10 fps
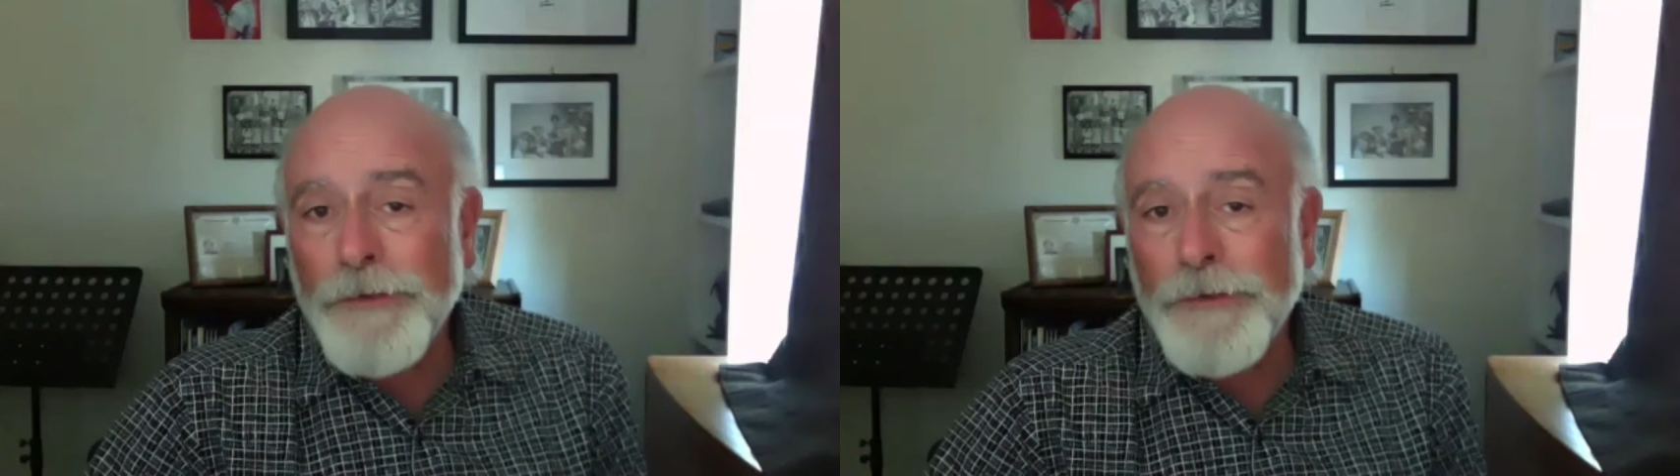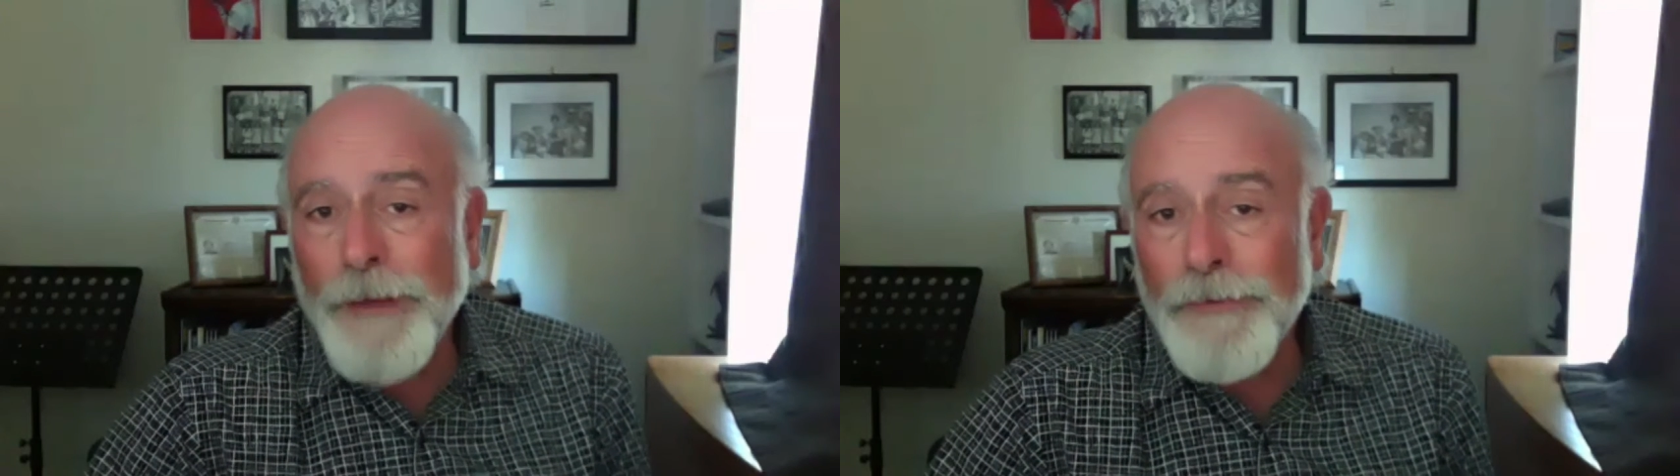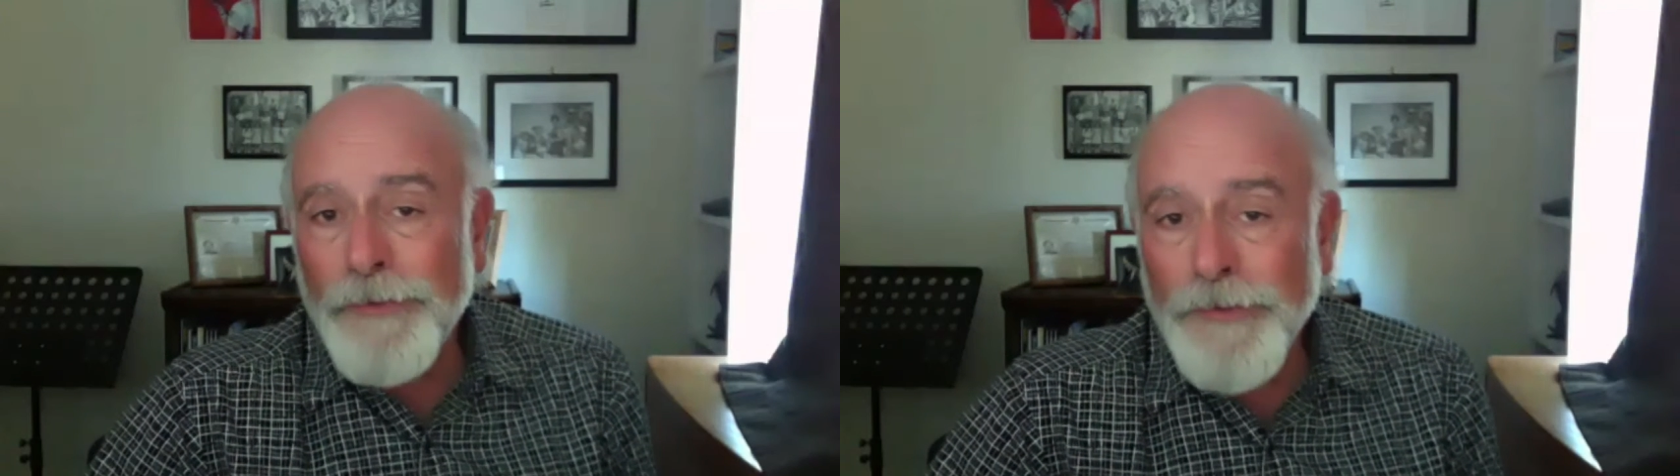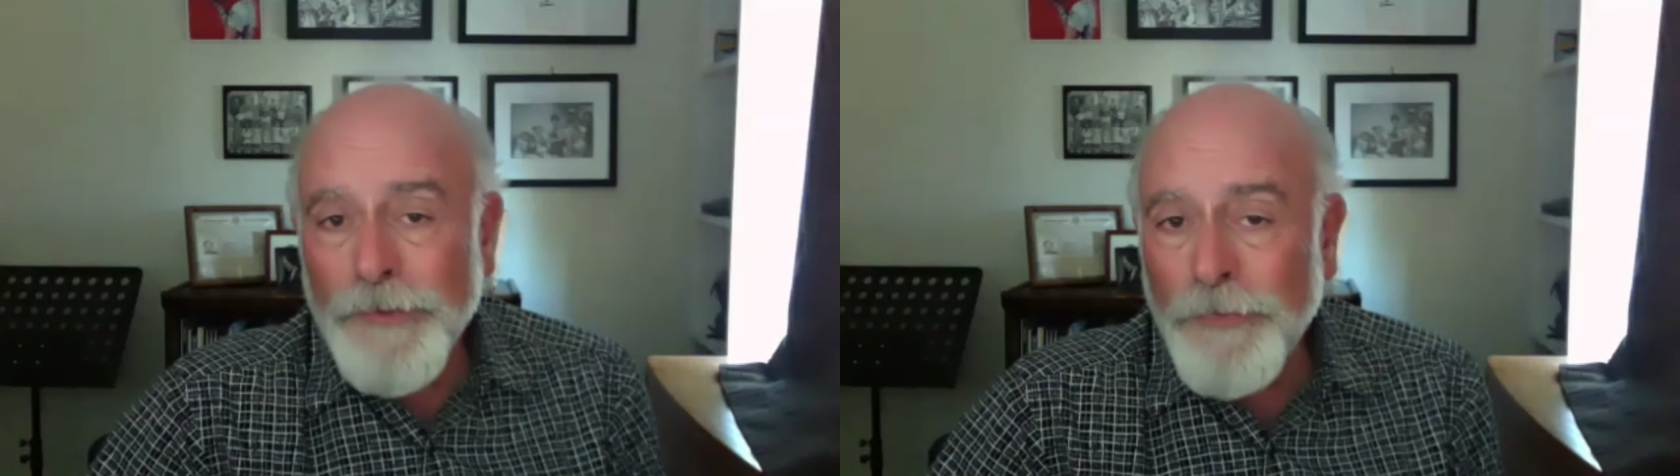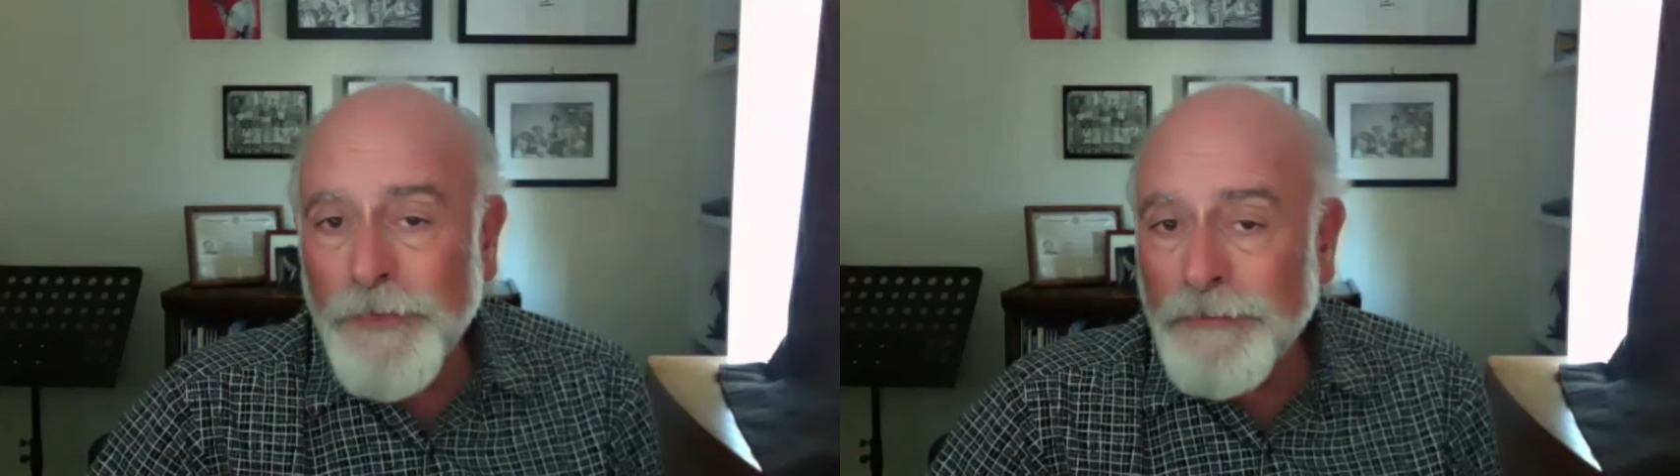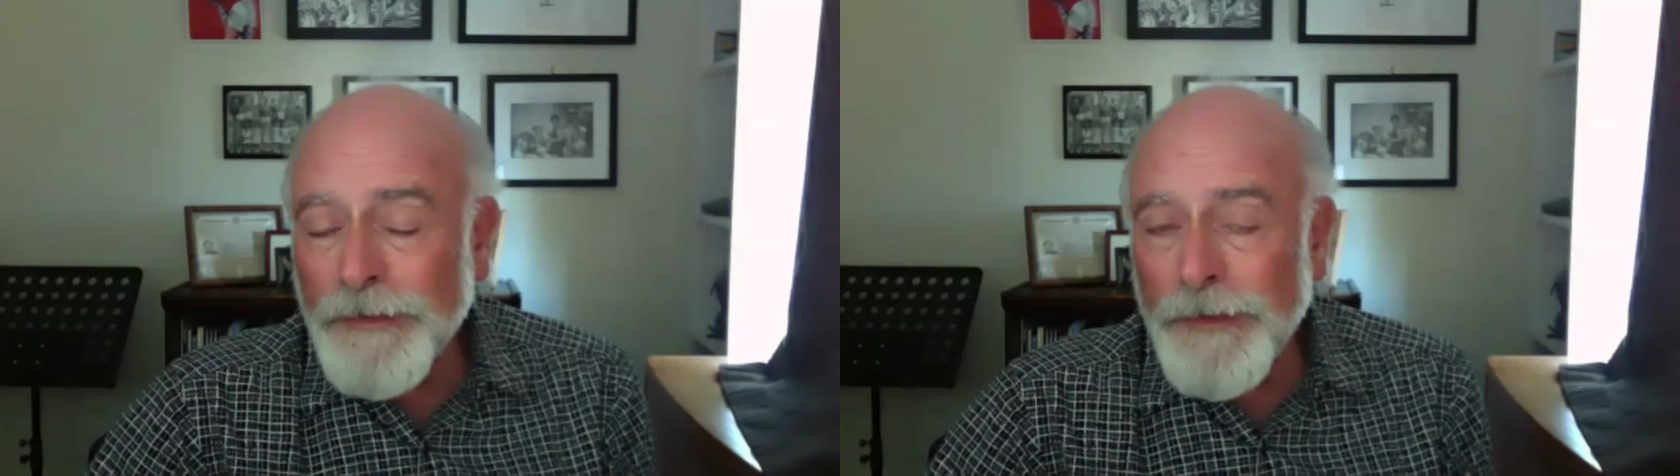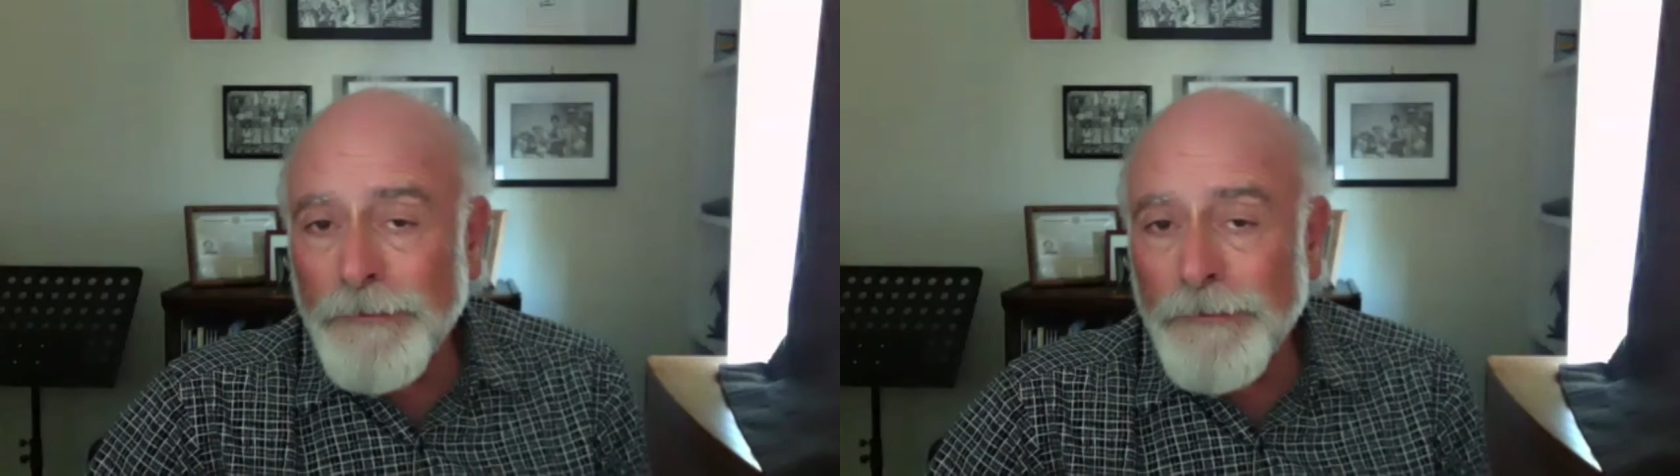able to do things together.